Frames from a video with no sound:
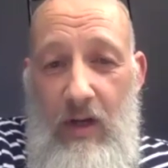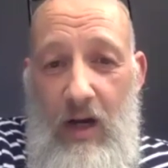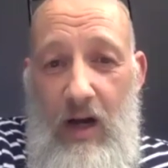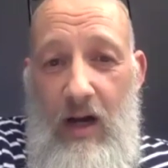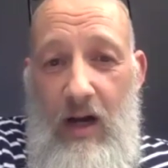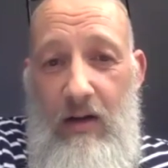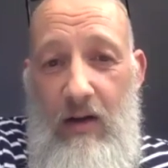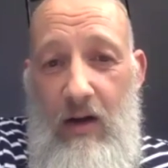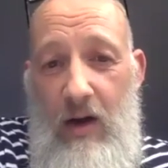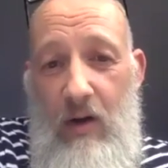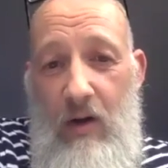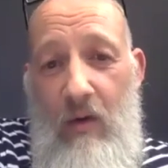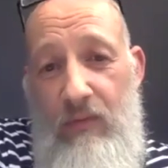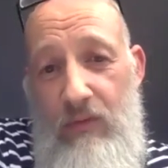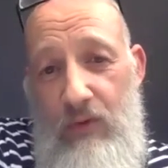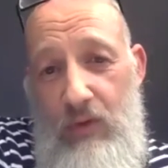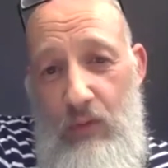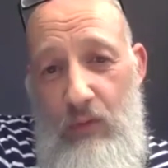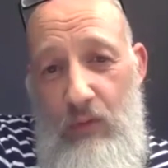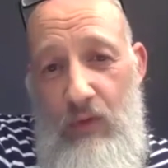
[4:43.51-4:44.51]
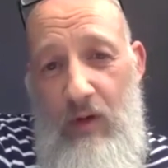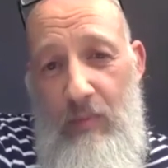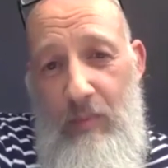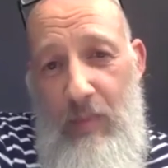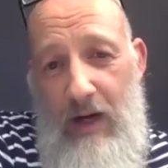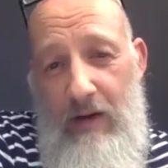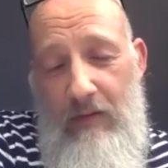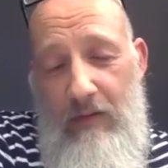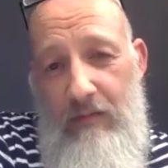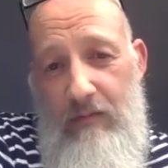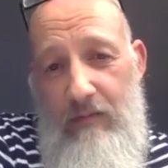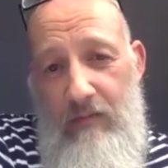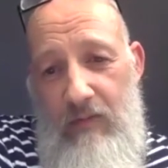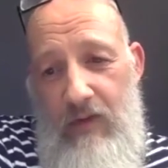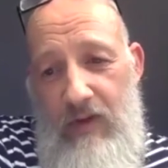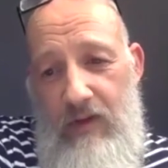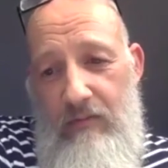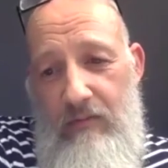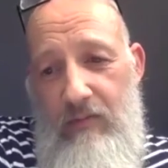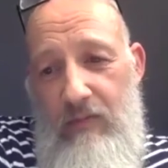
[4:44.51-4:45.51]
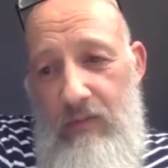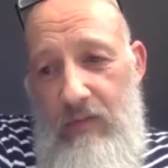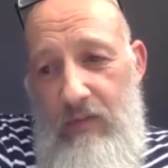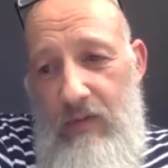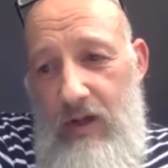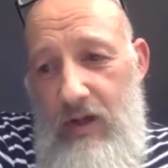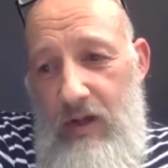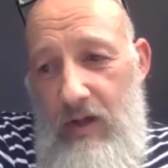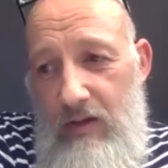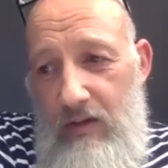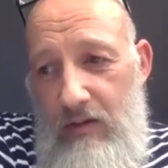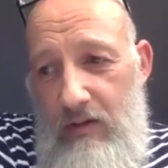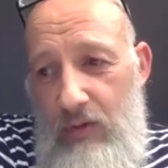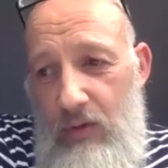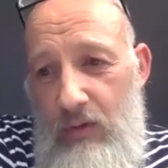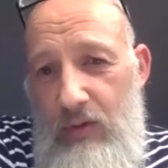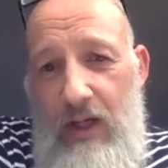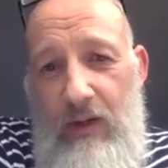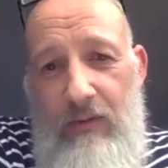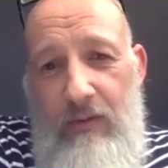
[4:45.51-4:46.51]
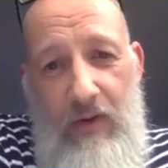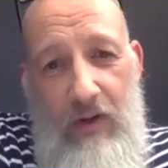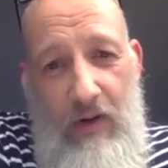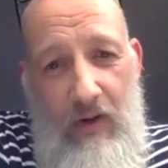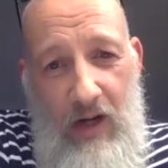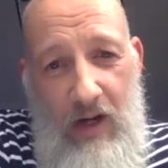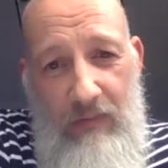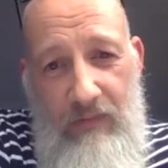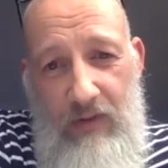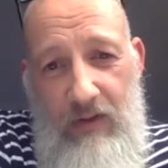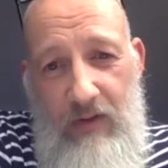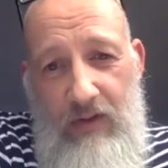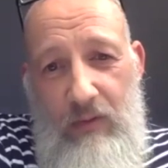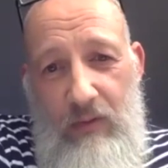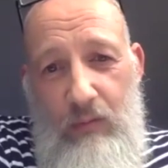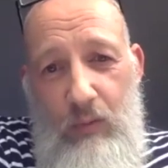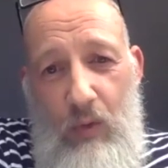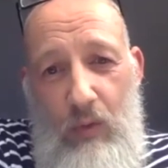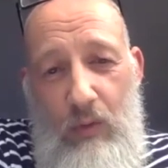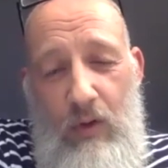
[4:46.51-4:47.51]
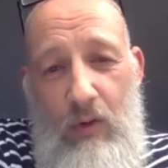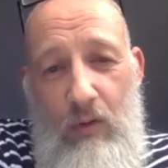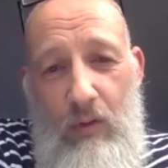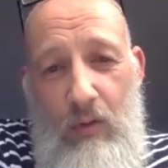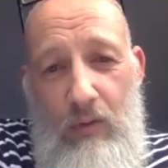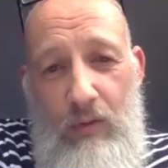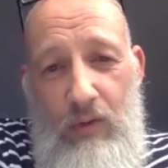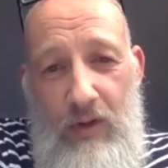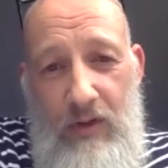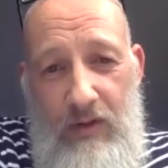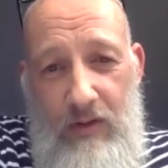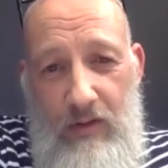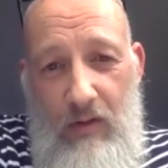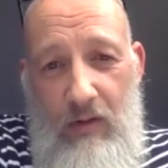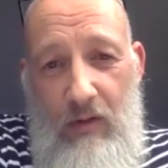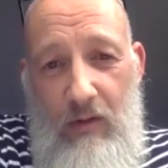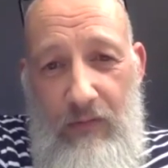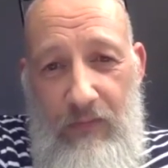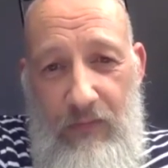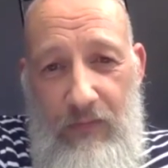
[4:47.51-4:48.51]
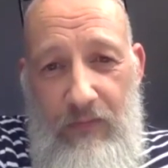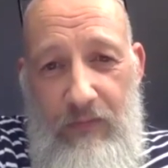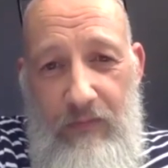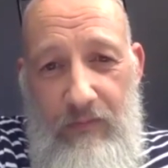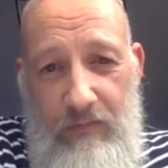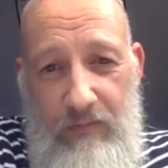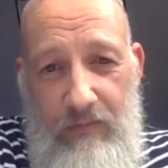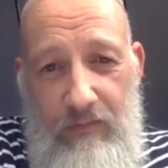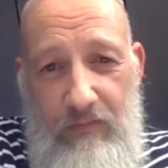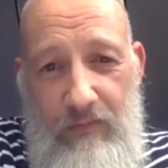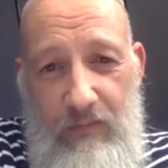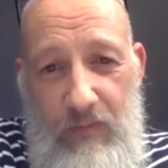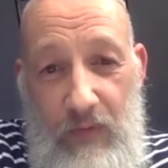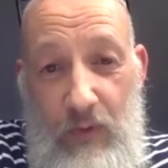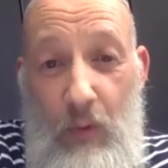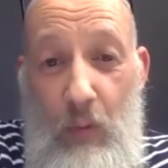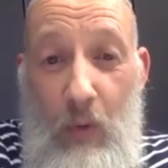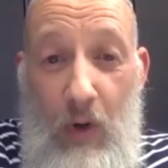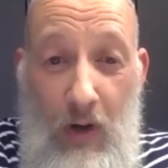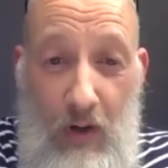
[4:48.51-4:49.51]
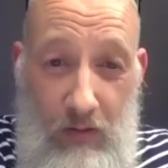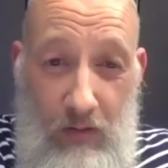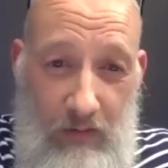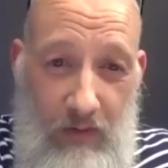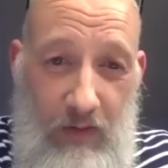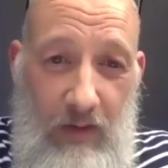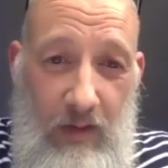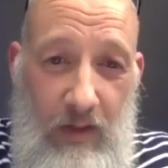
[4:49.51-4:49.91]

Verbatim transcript: And I often talk about the, looking for life in the small corners of the world.